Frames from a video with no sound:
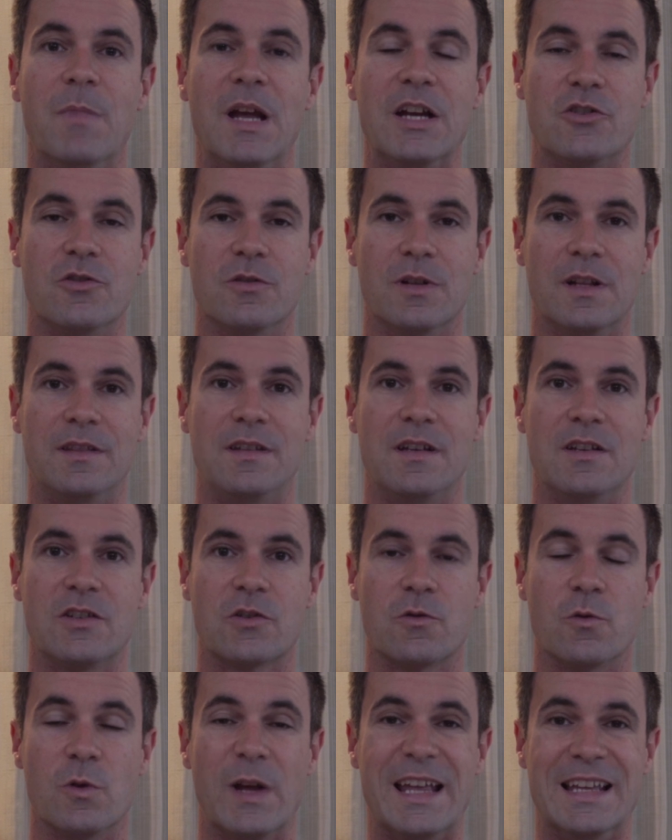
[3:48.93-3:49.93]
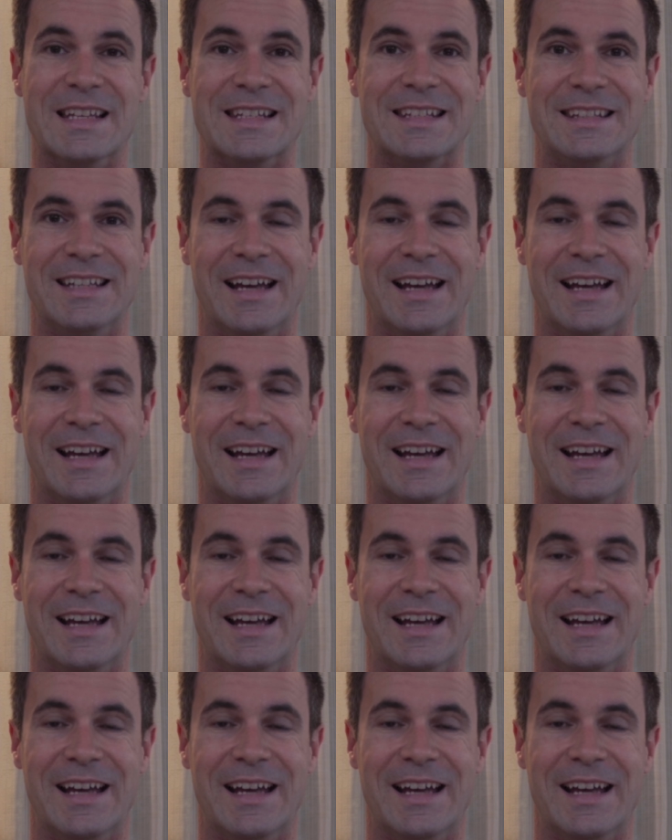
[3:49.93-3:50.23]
make sure that this screw is